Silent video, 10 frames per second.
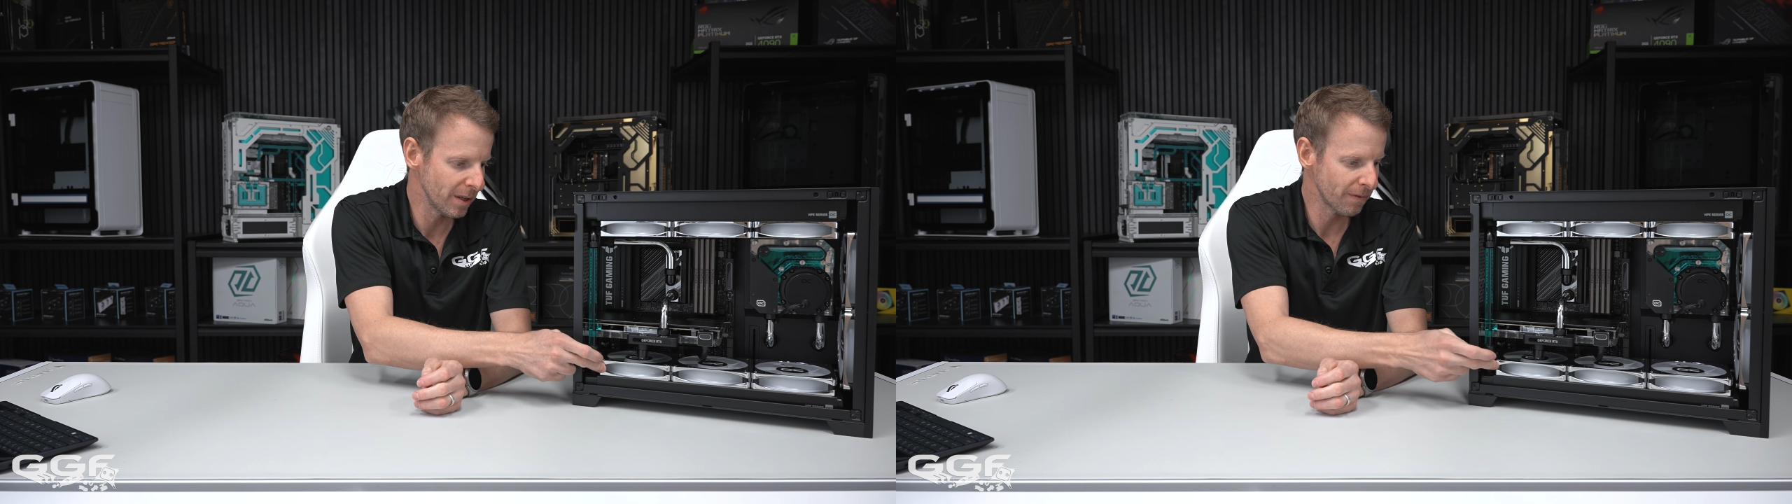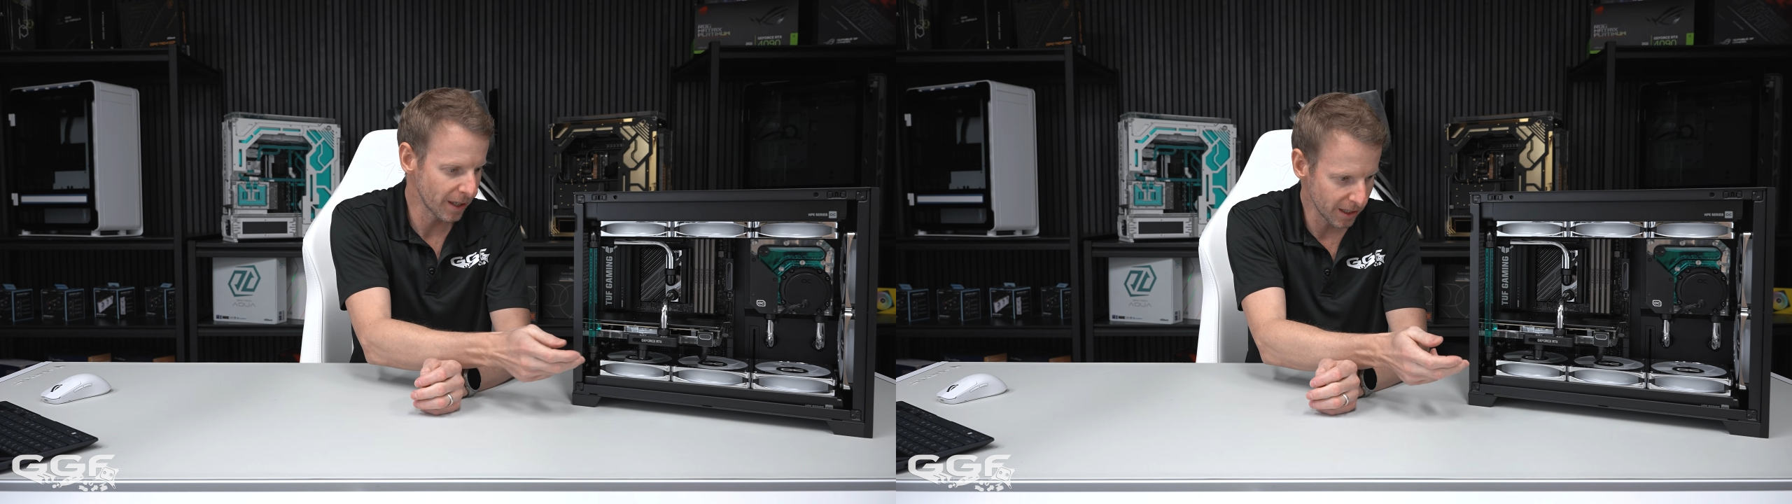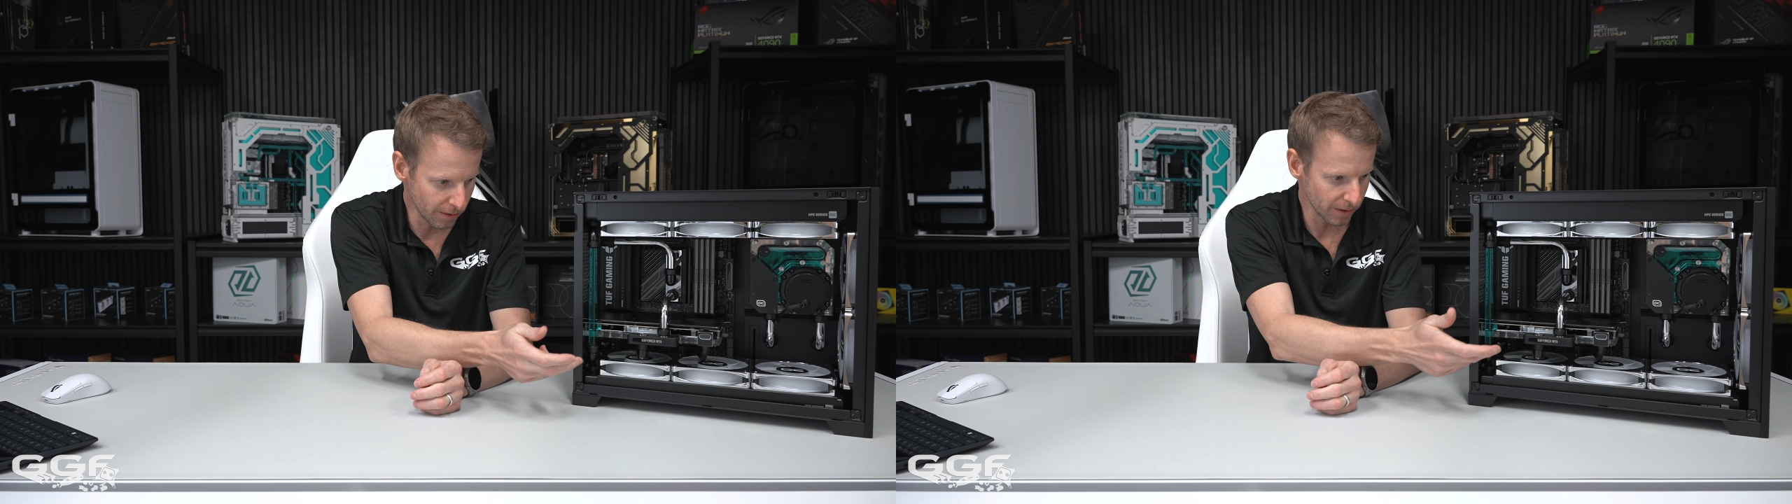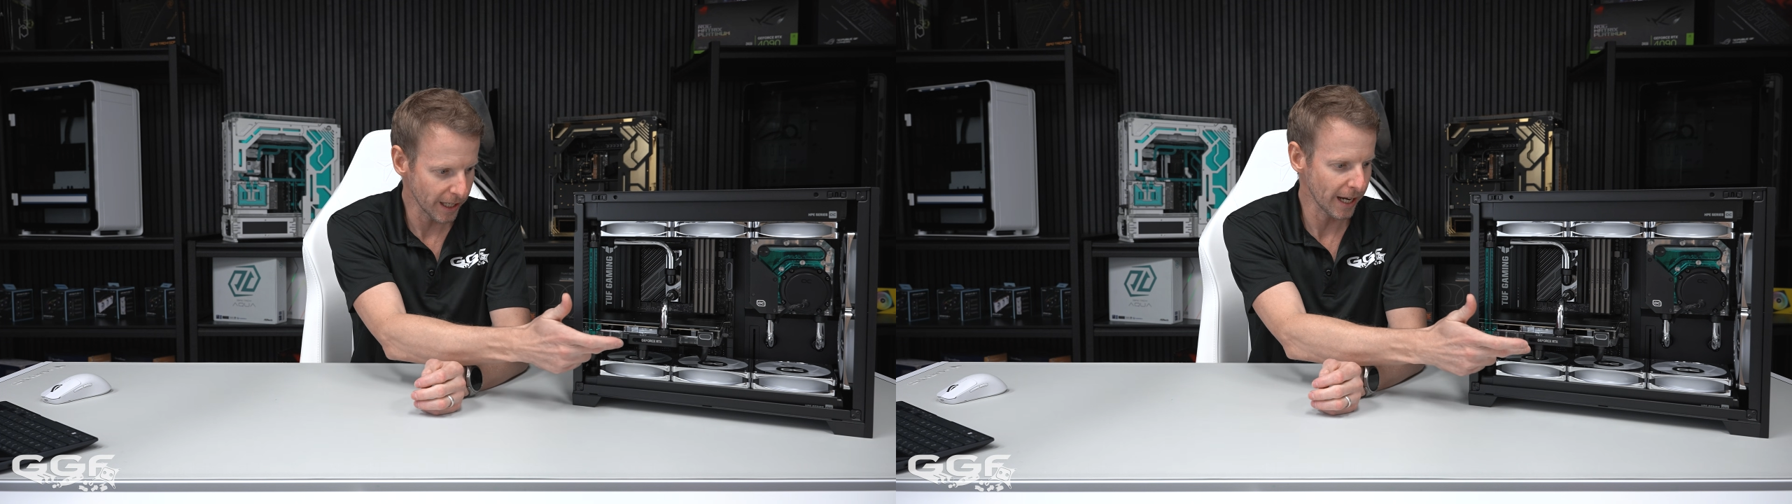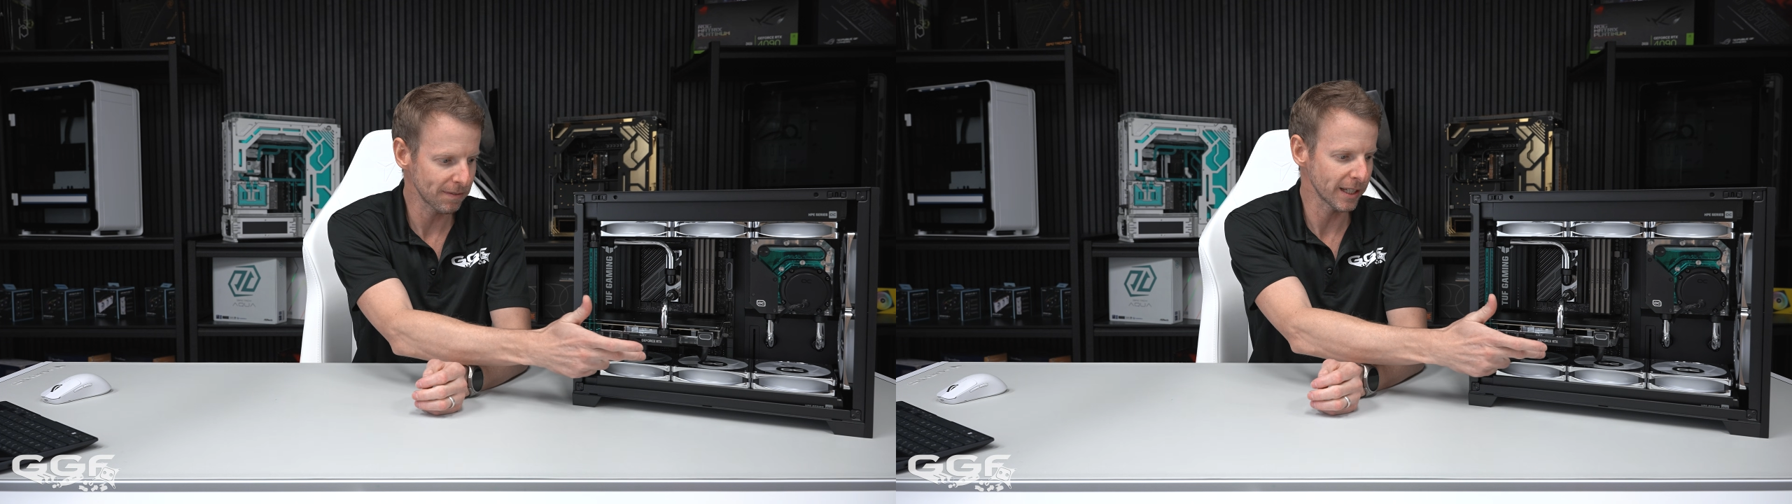if I didn't
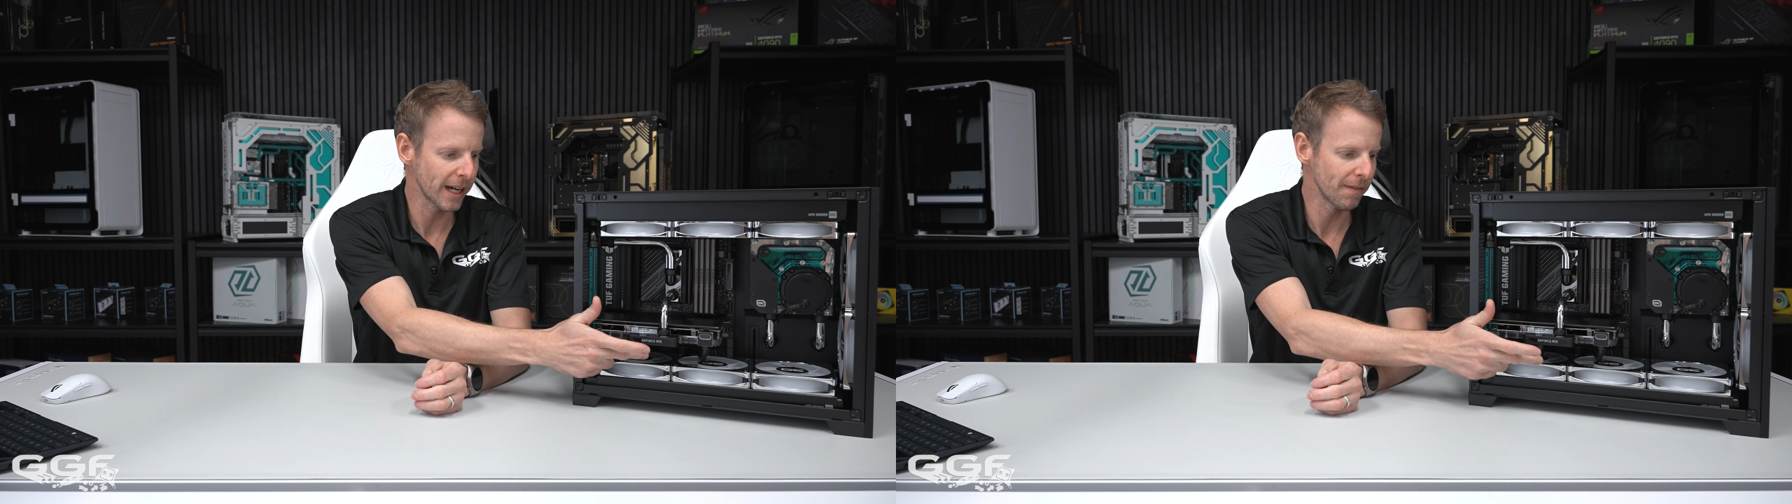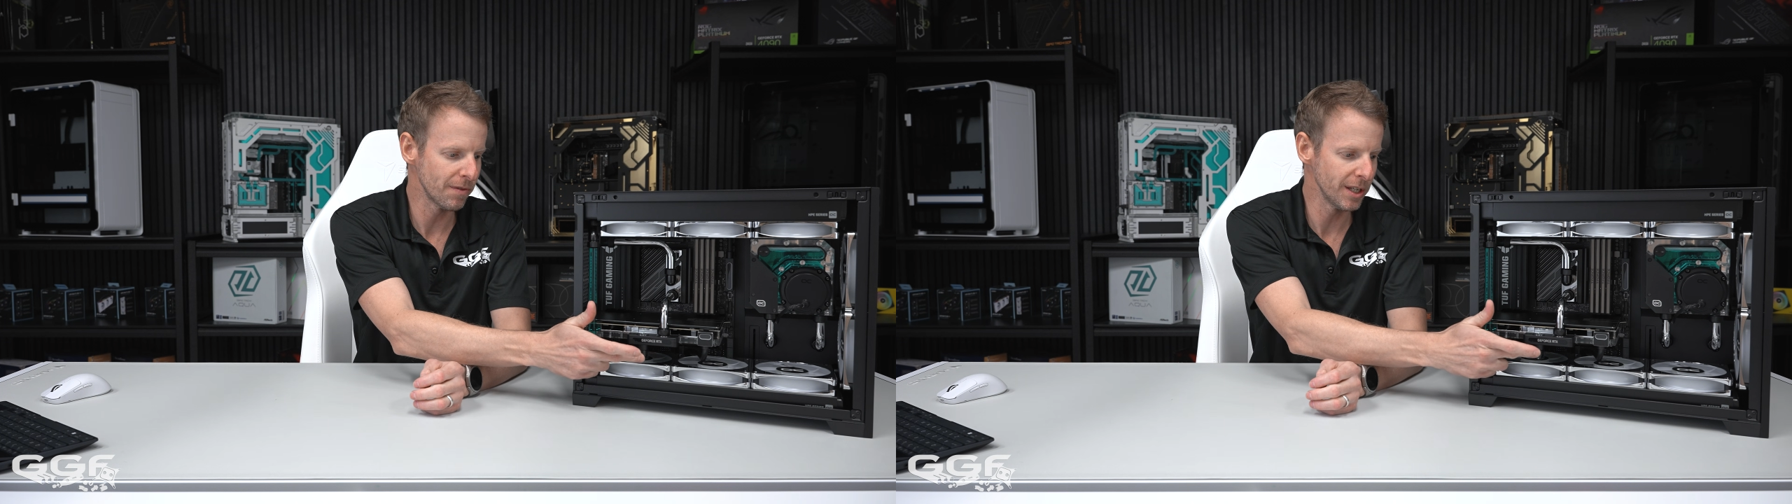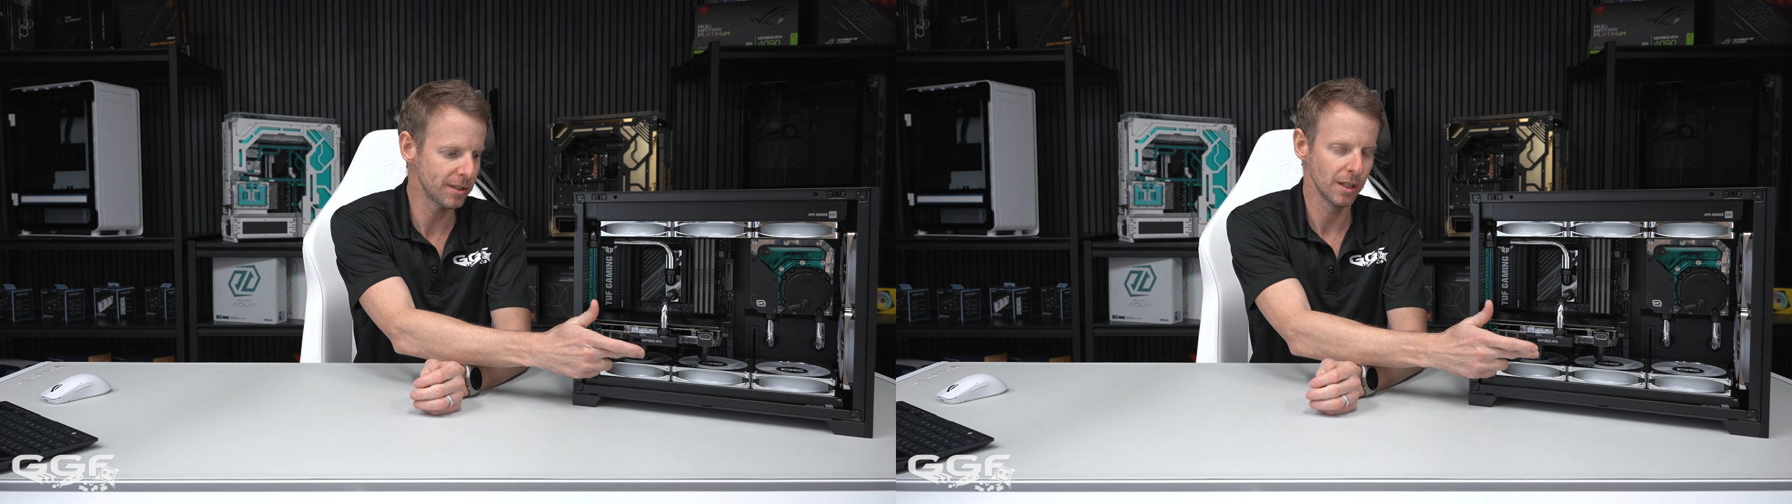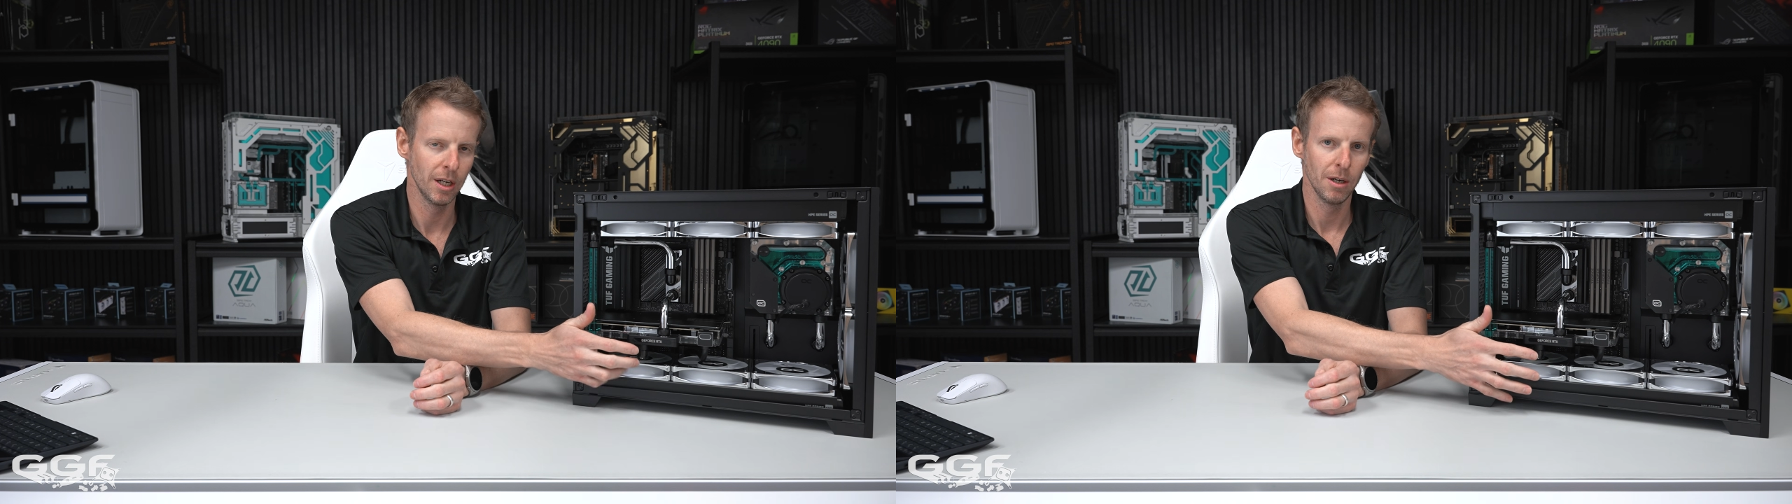have to have this